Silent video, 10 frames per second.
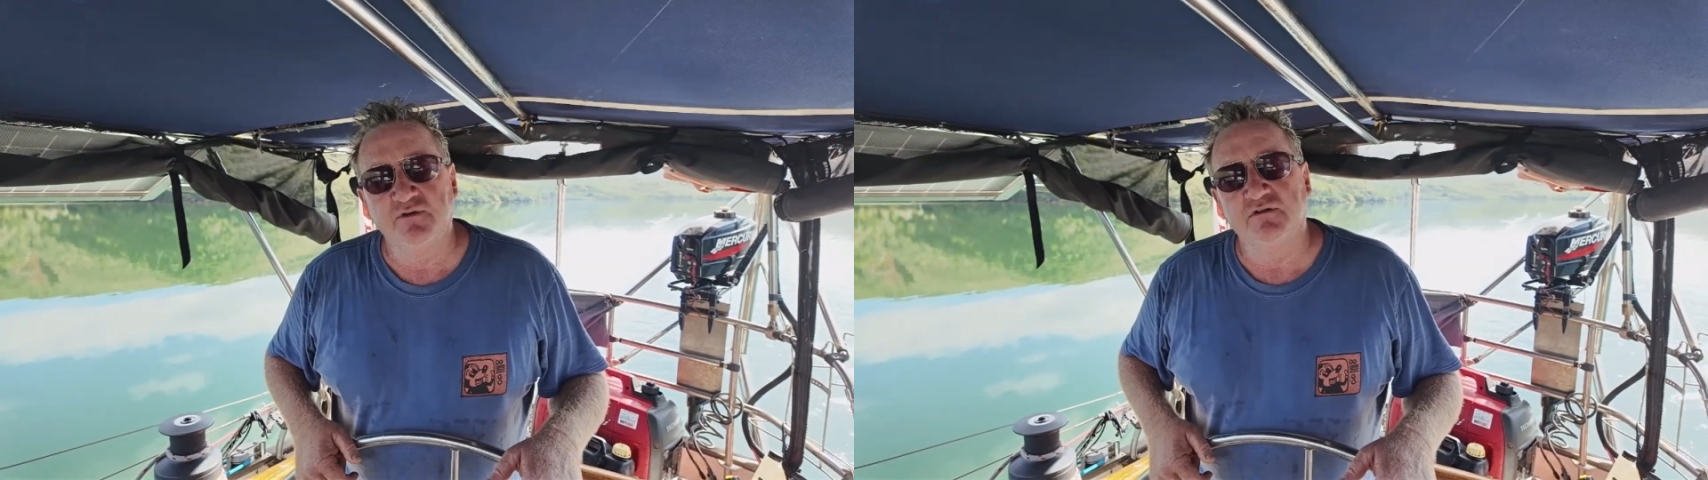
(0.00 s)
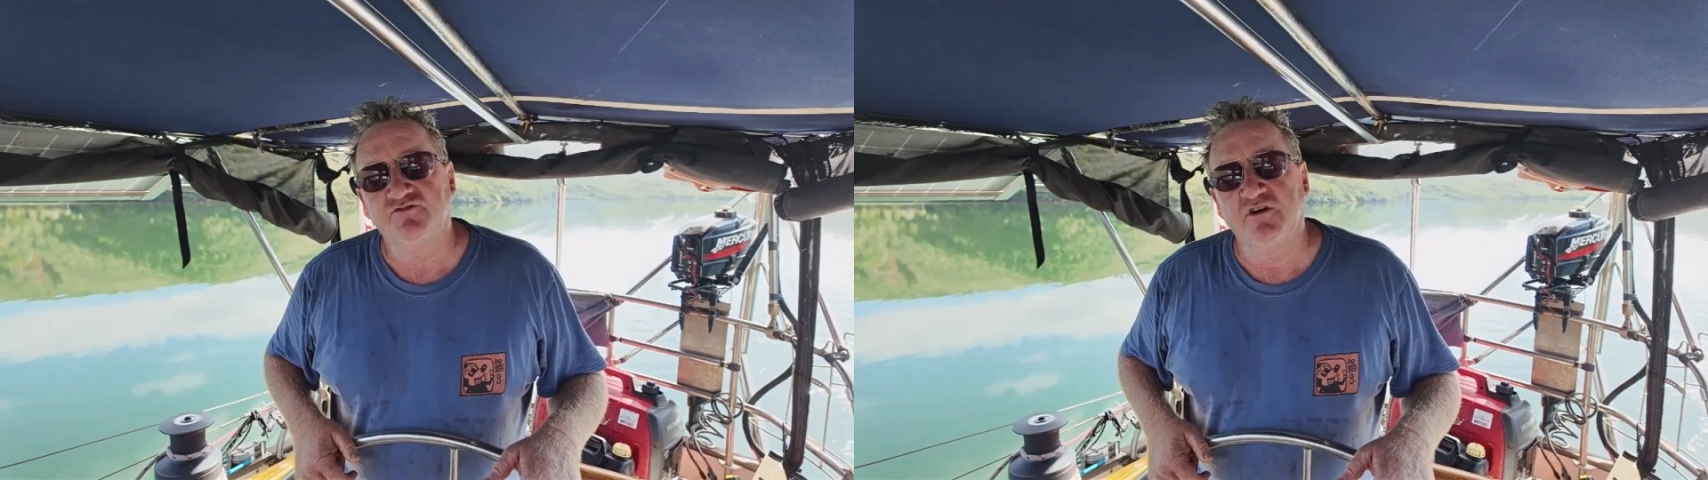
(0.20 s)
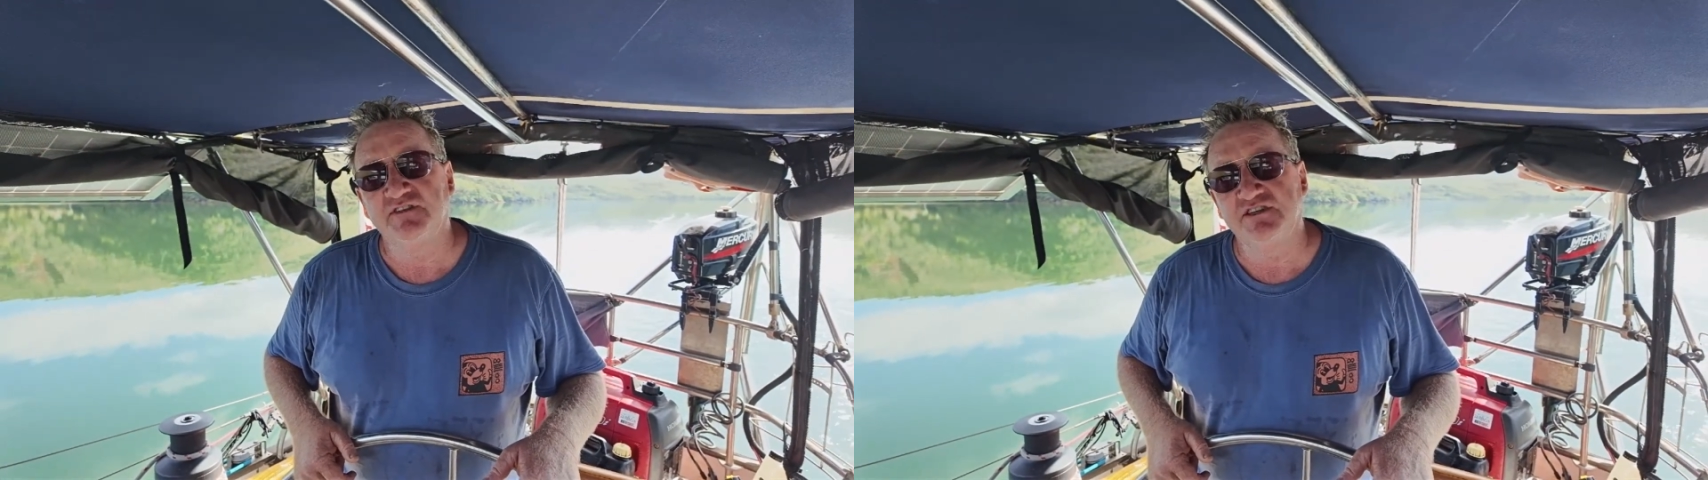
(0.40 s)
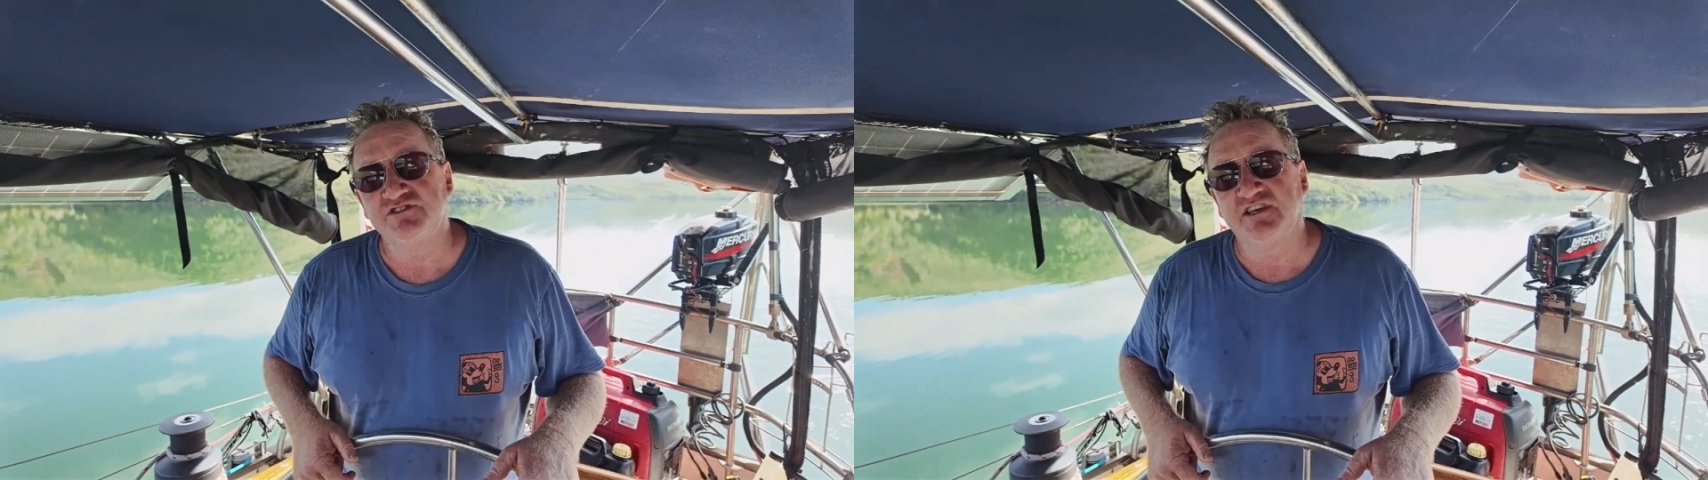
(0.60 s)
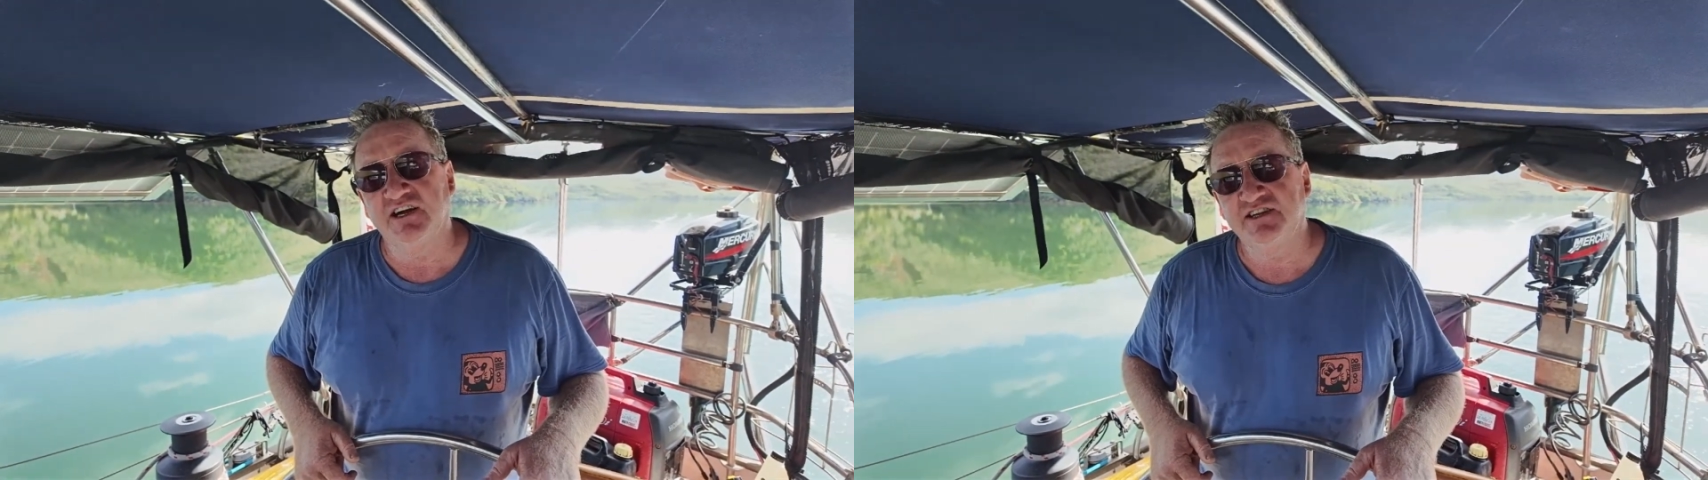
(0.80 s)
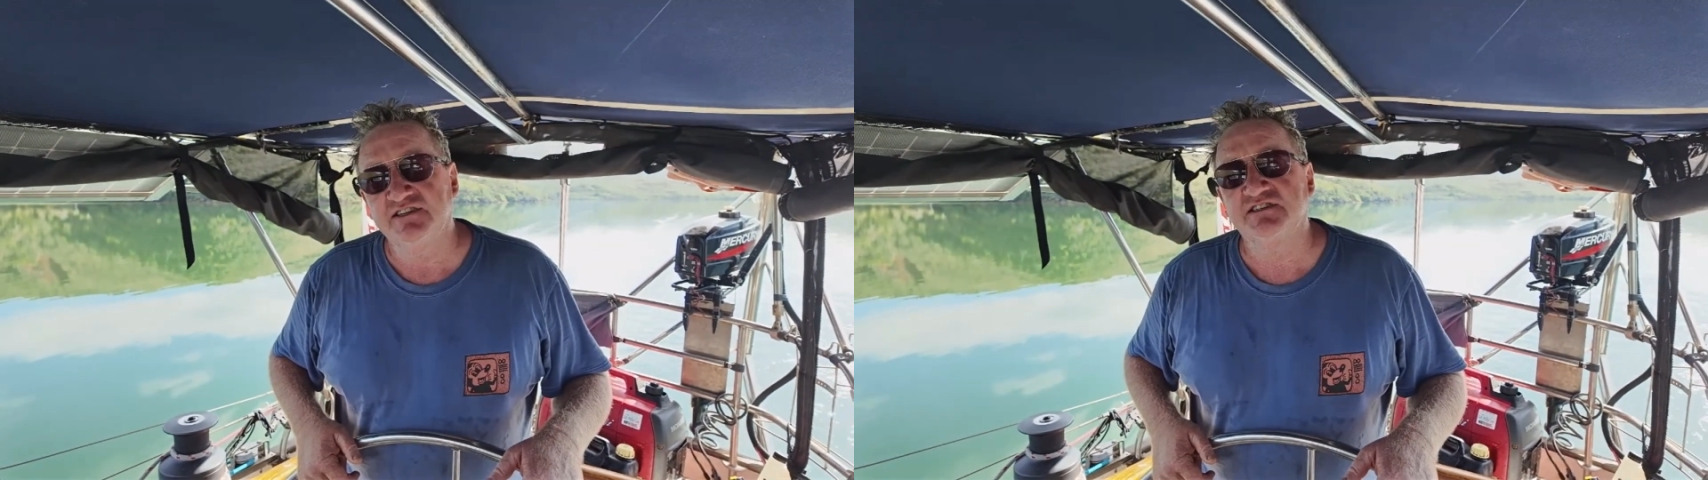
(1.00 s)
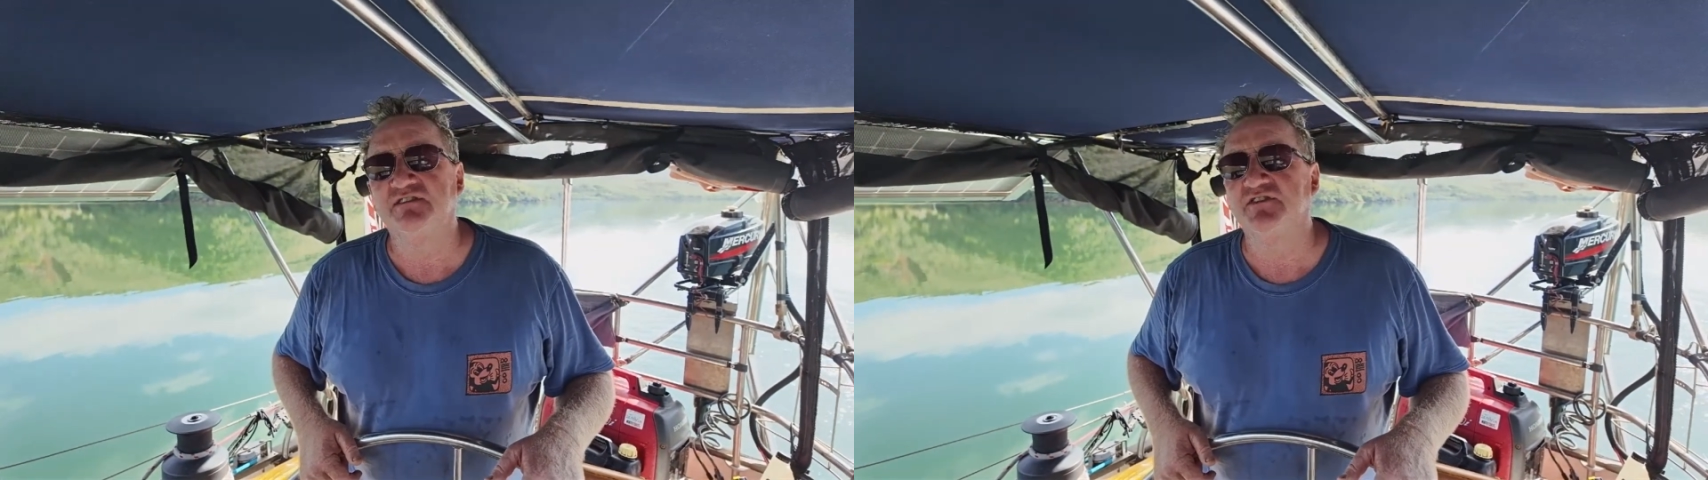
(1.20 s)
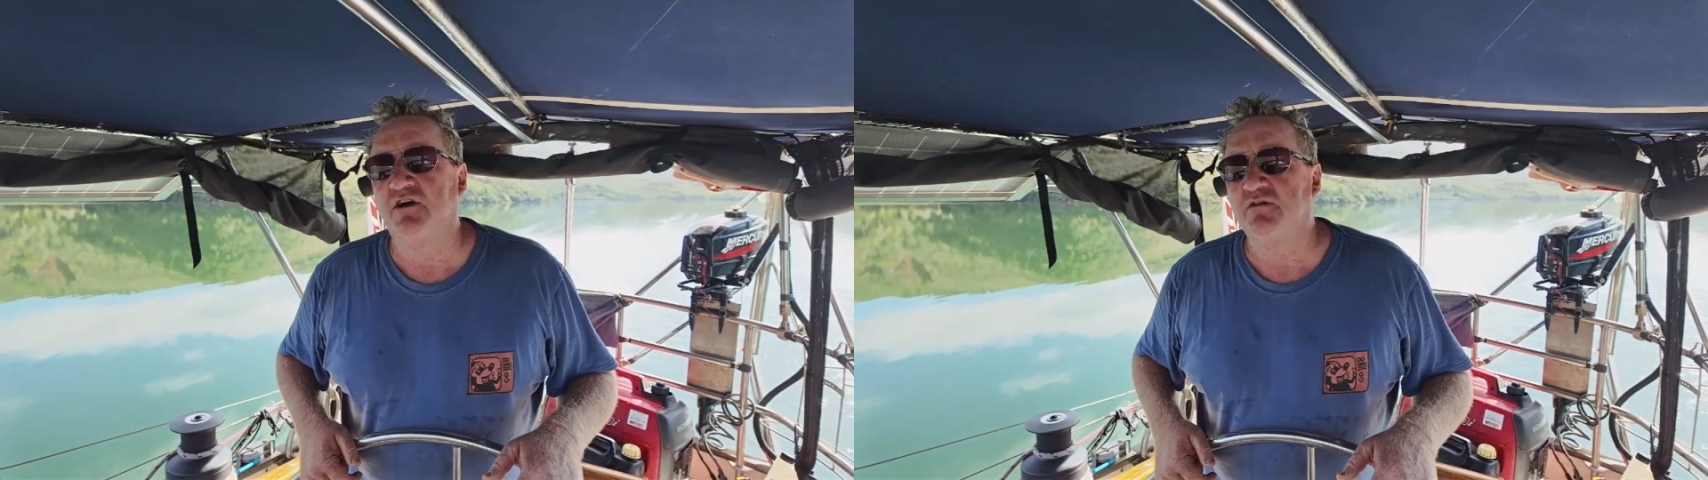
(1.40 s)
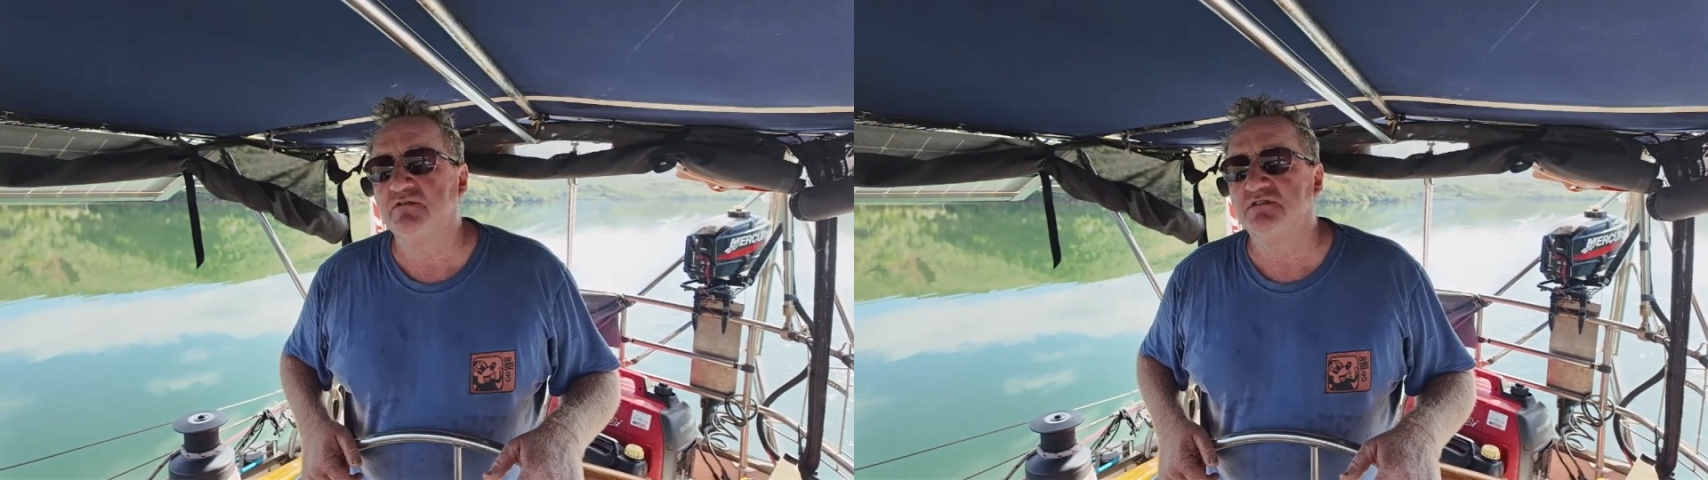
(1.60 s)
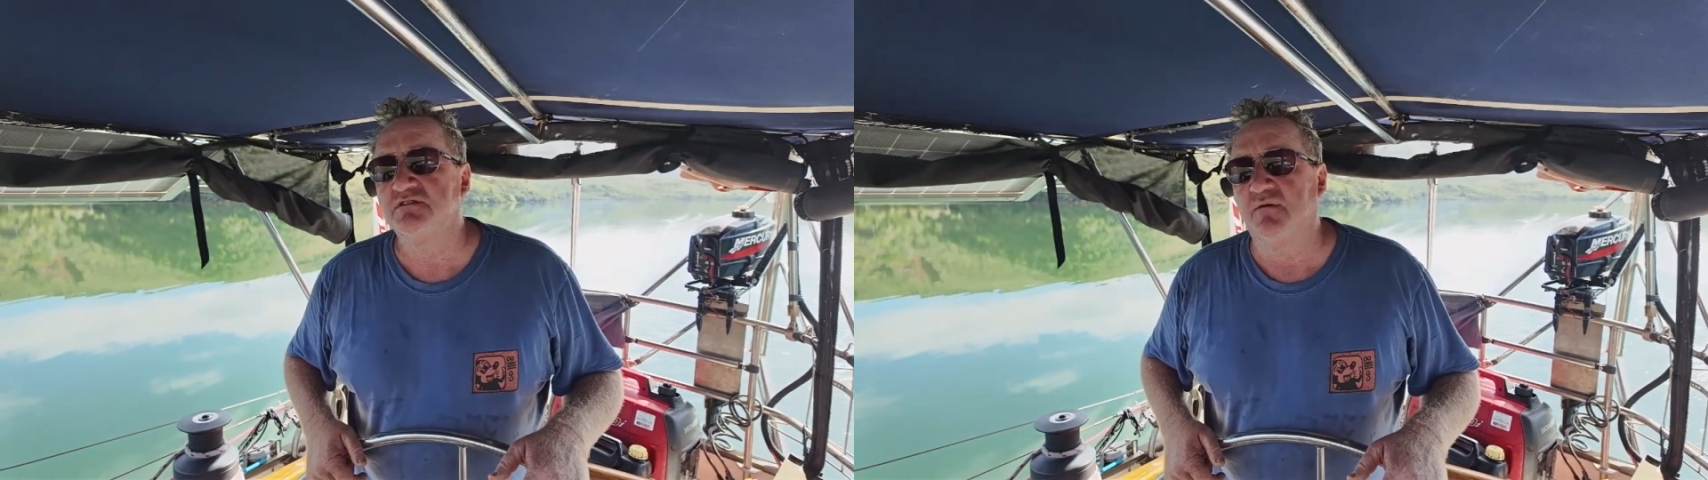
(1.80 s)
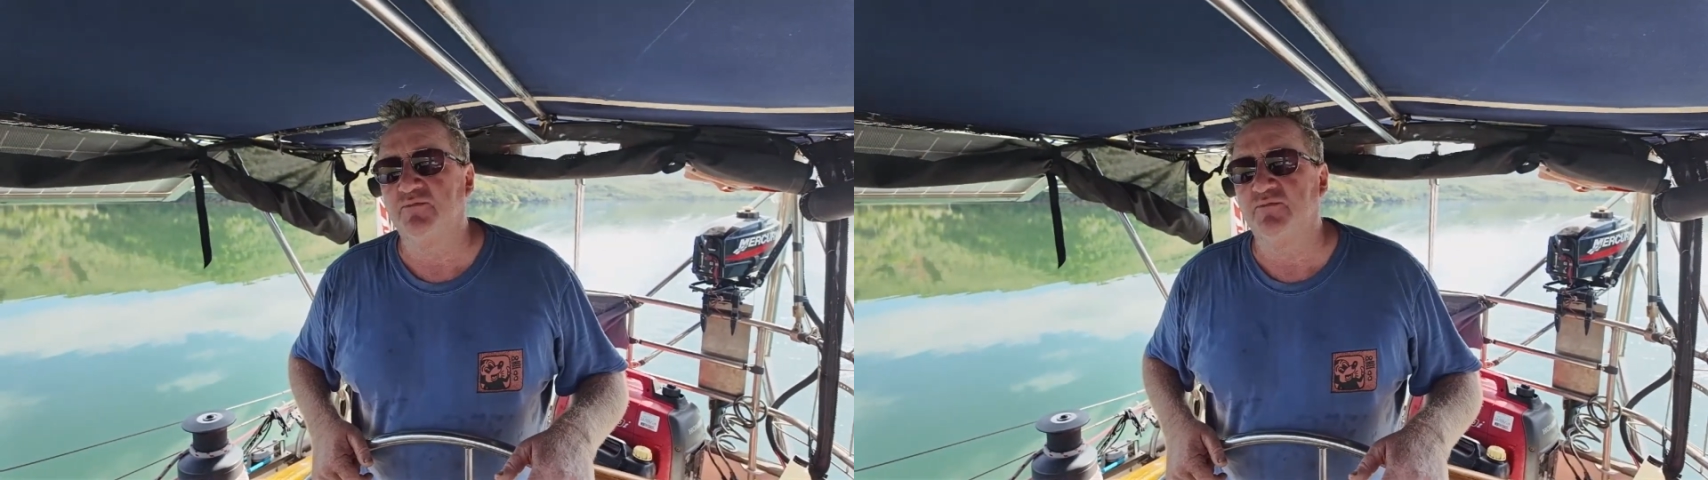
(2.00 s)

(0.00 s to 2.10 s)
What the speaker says: we'll try the engine again, see if it holds.